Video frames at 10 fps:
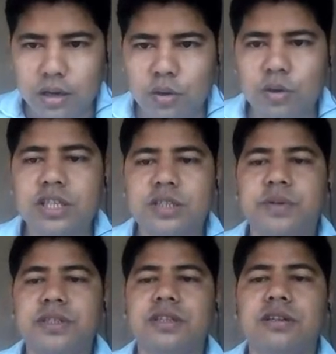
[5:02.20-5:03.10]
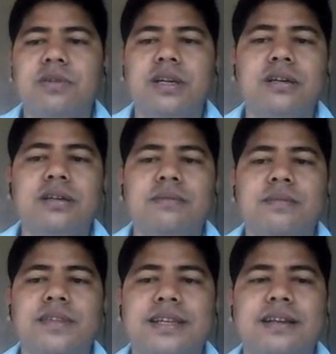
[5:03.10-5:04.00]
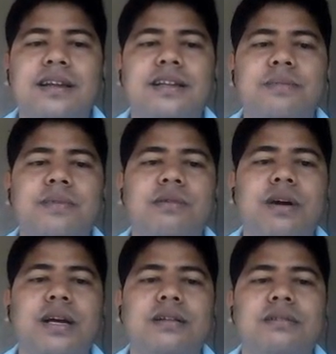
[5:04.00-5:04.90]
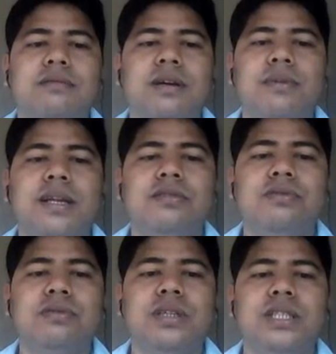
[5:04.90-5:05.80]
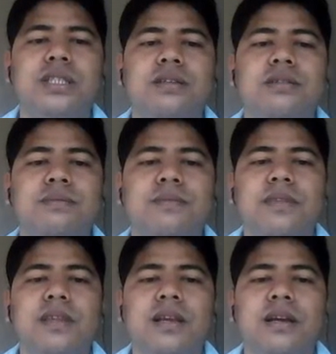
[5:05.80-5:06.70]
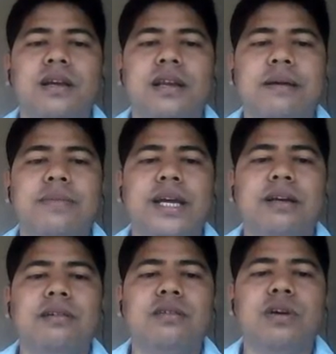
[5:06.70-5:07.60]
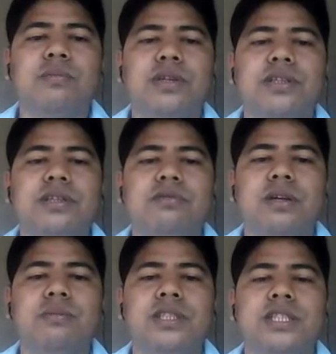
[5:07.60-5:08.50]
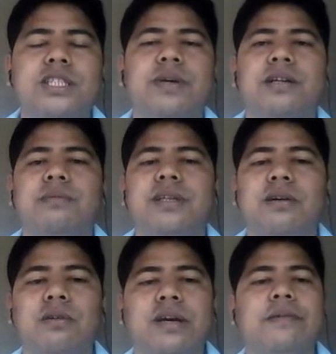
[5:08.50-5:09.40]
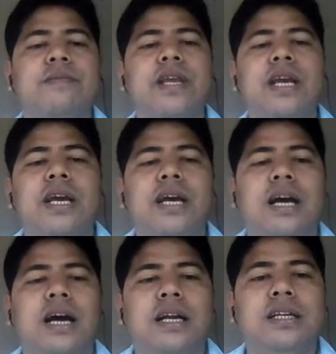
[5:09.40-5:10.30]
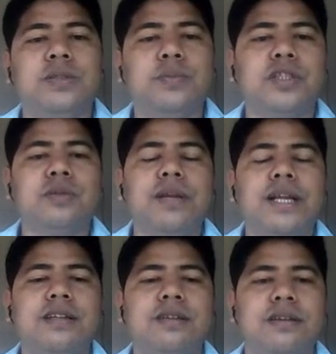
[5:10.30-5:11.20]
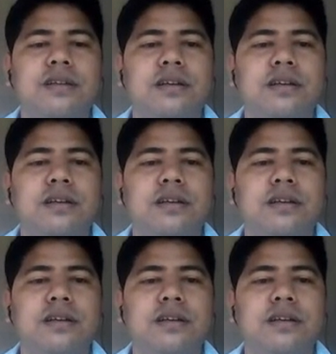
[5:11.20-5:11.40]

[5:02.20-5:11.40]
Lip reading: low dispersion over relatively wide wavelength region, lambda equal to 1.3 to 1.6 micrometer. Okay. Dispersion flattened